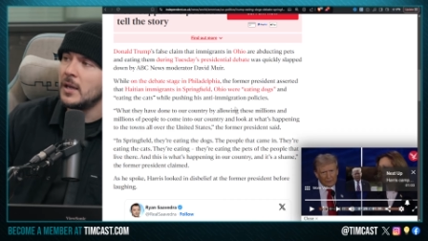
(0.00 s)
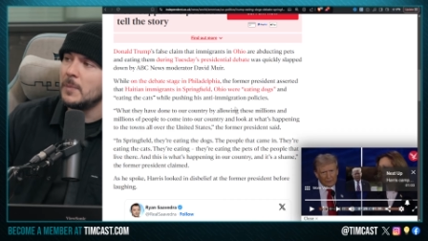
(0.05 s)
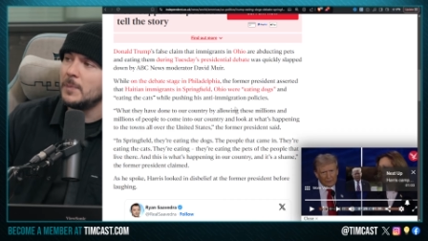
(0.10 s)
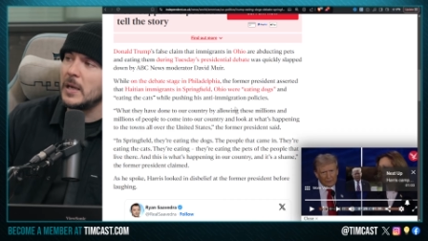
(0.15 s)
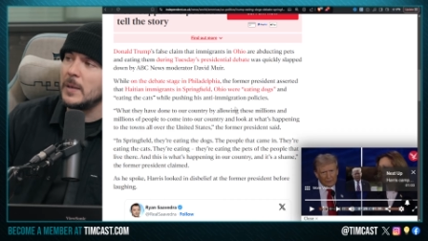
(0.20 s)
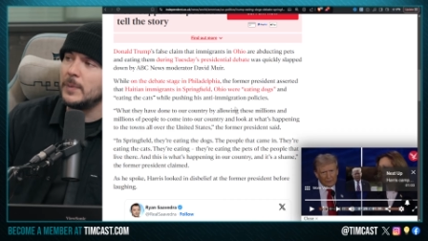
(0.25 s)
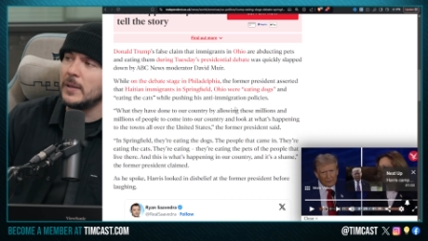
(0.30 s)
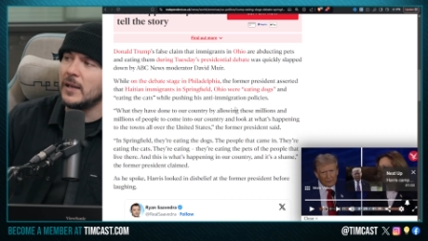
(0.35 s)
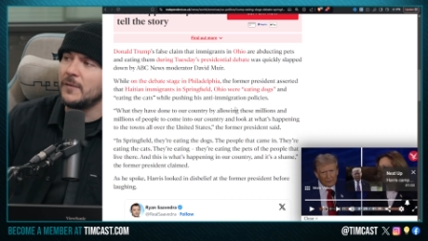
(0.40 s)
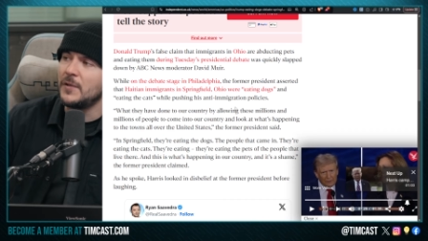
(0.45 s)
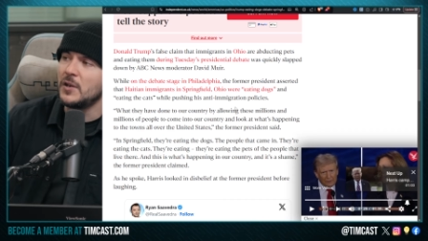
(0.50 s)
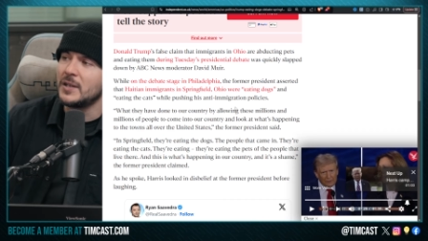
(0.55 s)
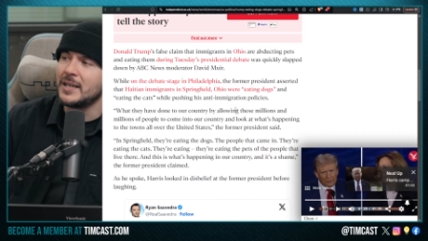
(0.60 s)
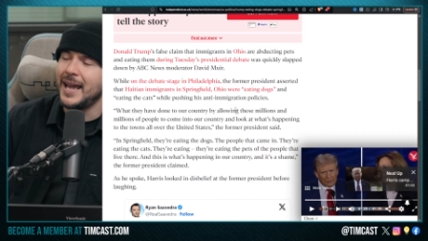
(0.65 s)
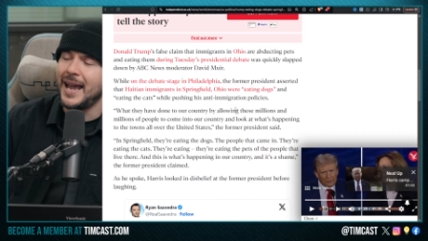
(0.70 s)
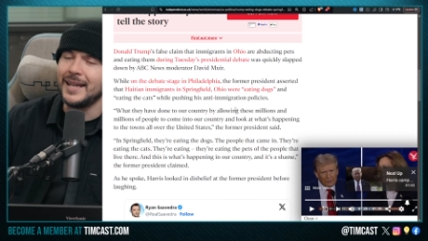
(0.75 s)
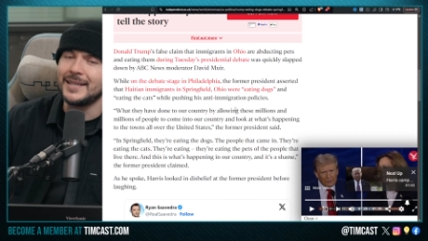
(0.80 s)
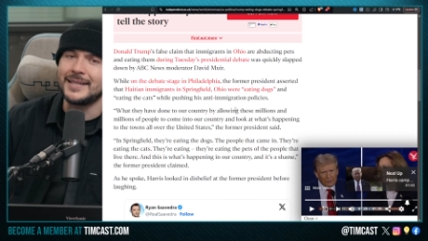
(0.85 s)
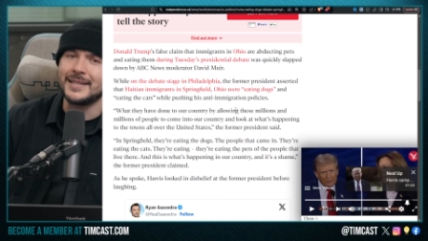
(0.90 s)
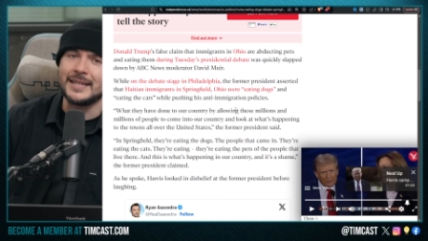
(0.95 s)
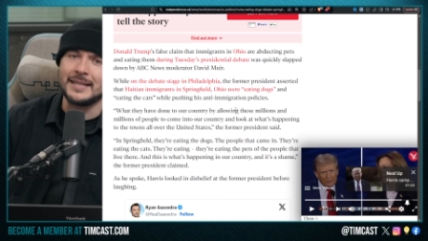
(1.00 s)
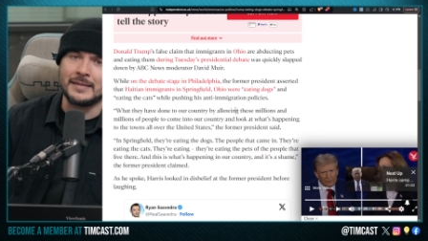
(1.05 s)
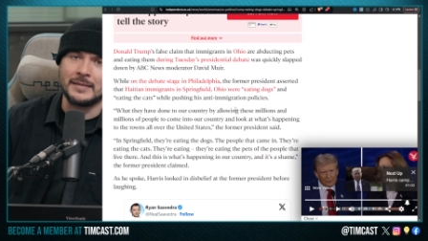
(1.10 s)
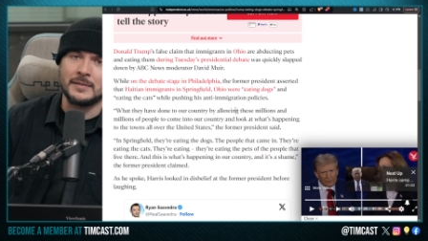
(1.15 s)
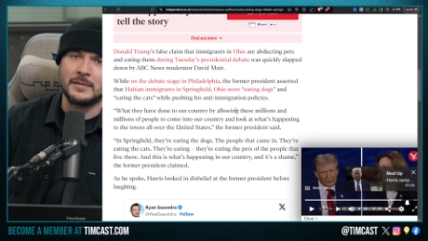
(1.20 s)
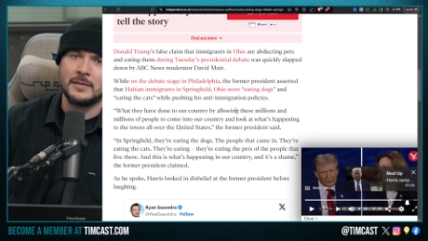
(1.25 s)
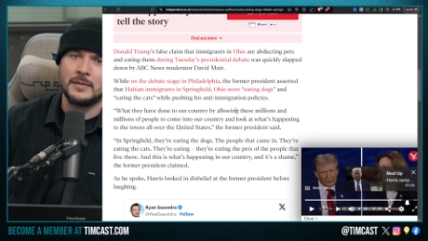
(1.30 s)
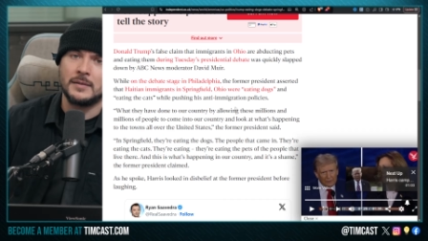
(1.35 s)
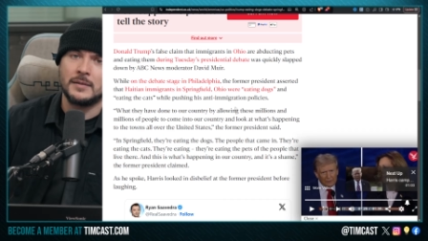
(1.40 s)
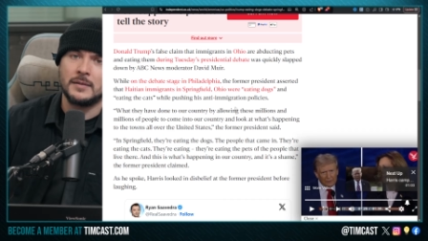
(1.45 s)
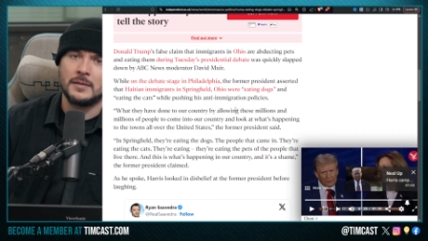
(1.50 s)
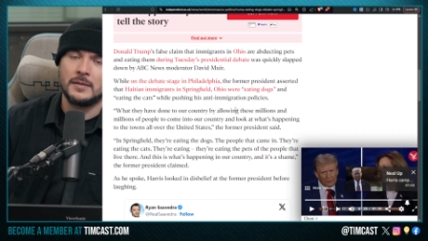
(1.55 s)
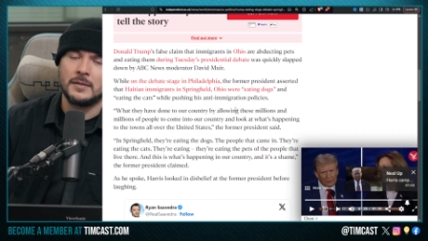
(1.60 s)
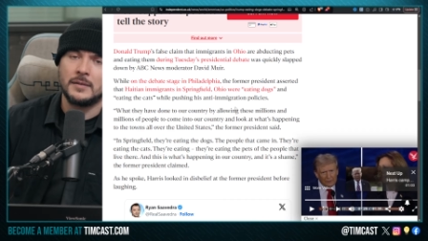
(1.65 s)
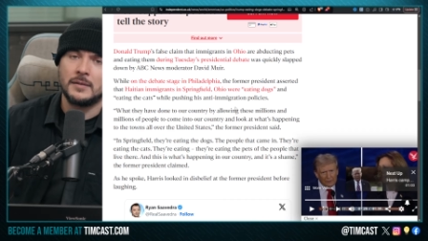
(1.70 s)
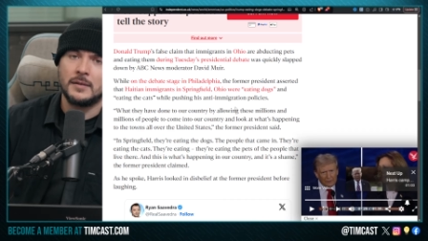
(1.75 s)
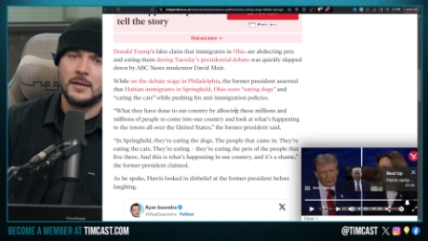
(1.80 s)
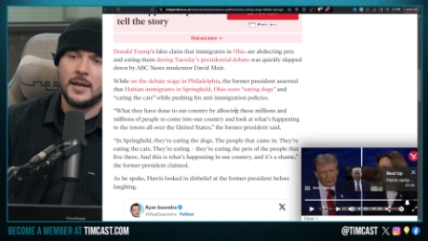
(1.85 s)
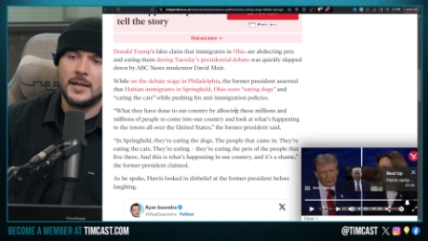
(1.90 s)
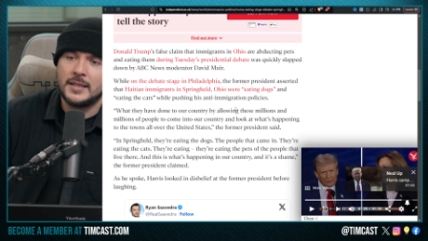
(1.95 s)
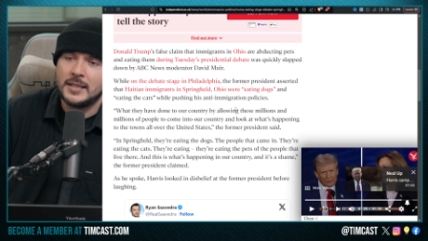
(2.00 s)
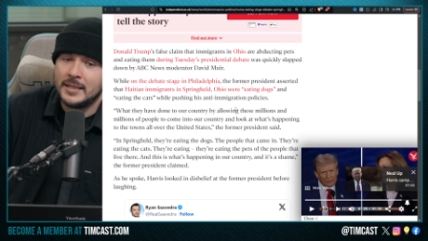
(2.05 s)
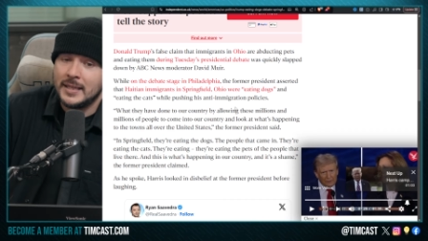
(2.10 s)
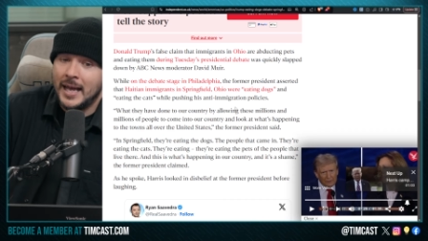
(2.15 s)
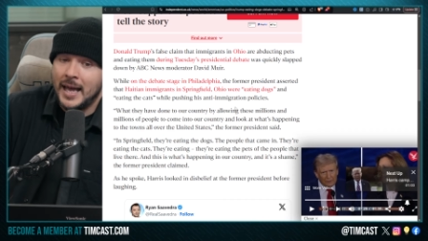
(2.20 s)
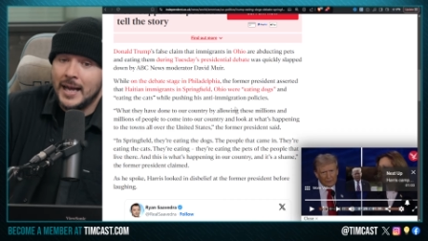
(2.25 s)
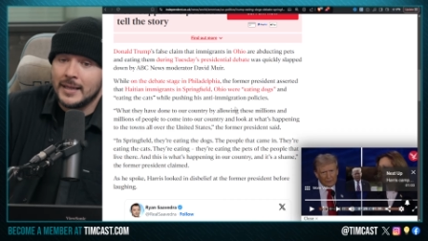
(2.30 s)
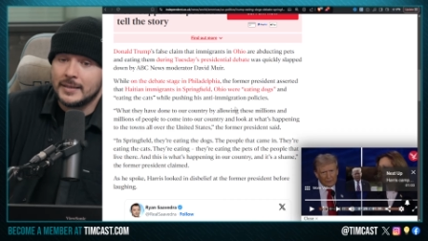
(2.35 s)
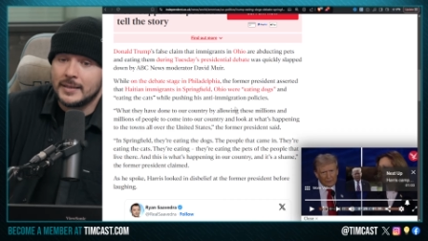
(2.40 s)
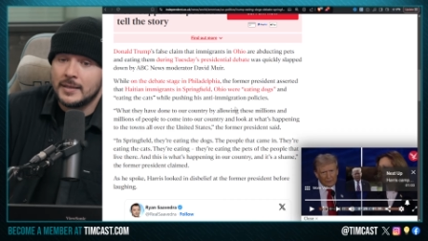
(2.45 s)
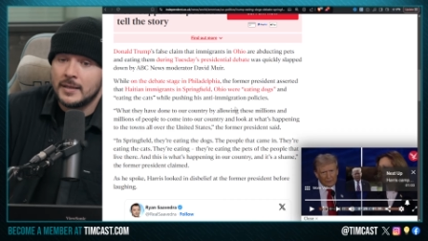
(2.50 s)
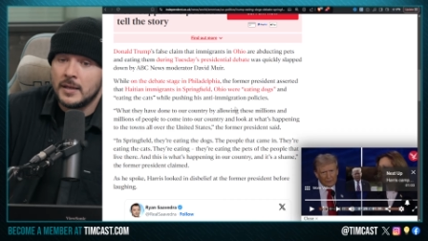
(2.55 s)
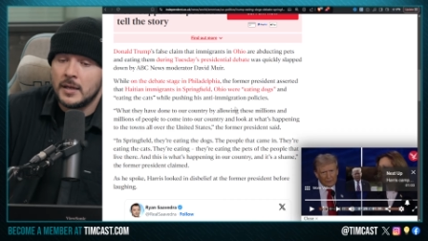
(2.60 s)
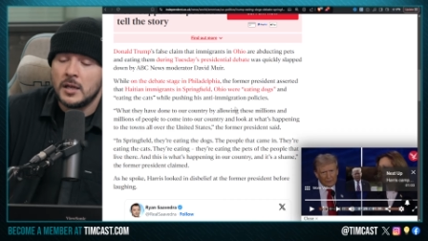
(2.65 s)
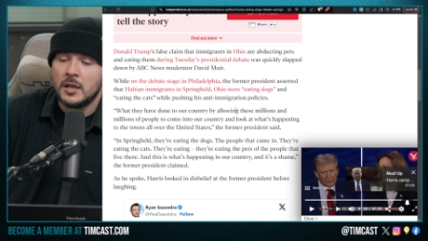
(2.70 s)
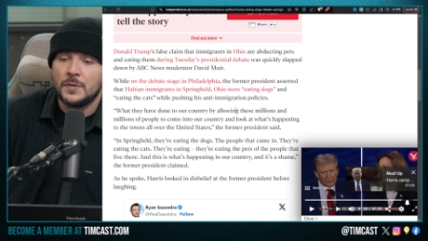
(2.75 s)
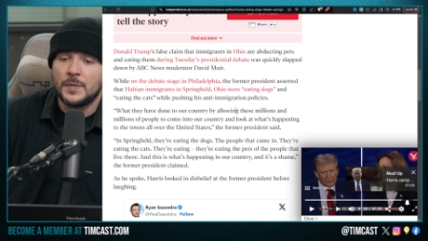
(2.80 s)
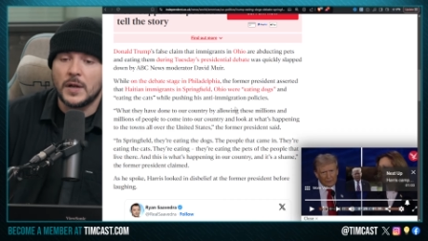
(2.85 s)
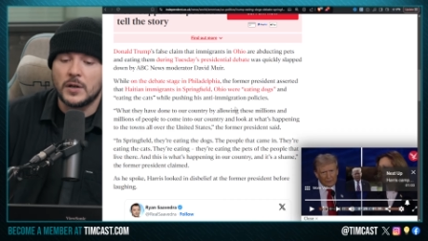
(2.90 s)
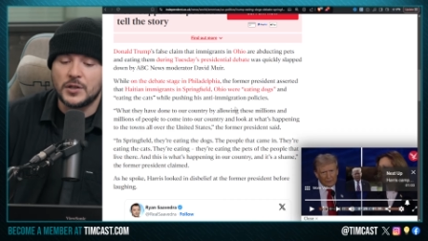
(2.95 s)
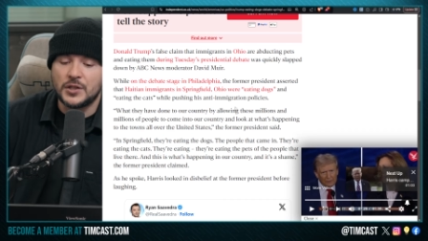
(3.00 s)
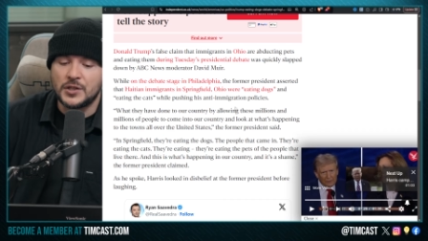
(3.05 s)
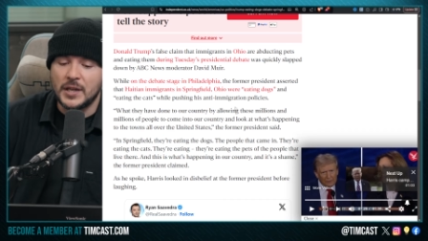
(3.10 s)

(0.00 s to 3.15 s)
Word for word: people have their cats eaten? It's not. There's